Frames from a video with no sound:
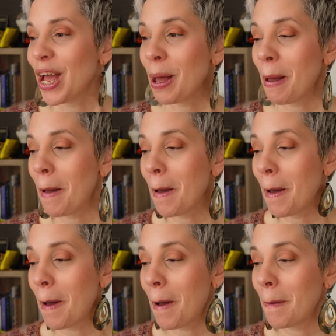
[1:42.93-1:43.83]

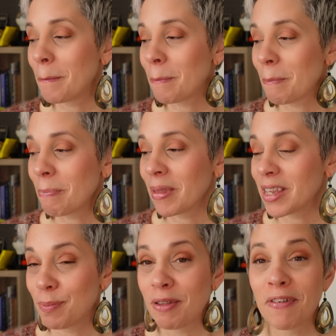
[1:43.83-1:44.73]

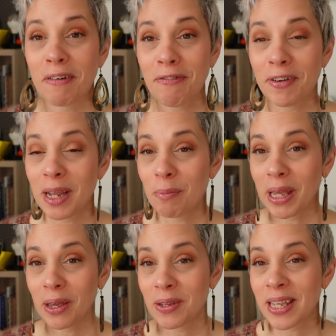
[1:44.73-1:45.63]
It's been very funny
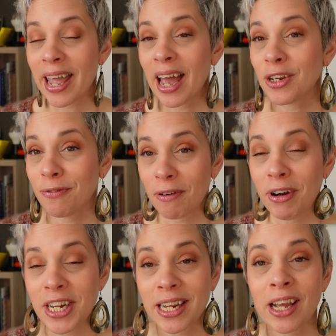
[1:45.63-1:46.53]
because I had a
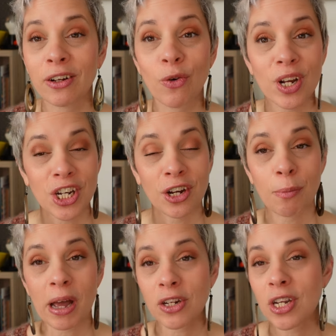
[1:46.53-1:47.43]
very technical question
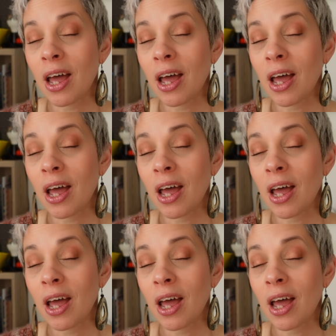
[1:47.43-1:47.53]
about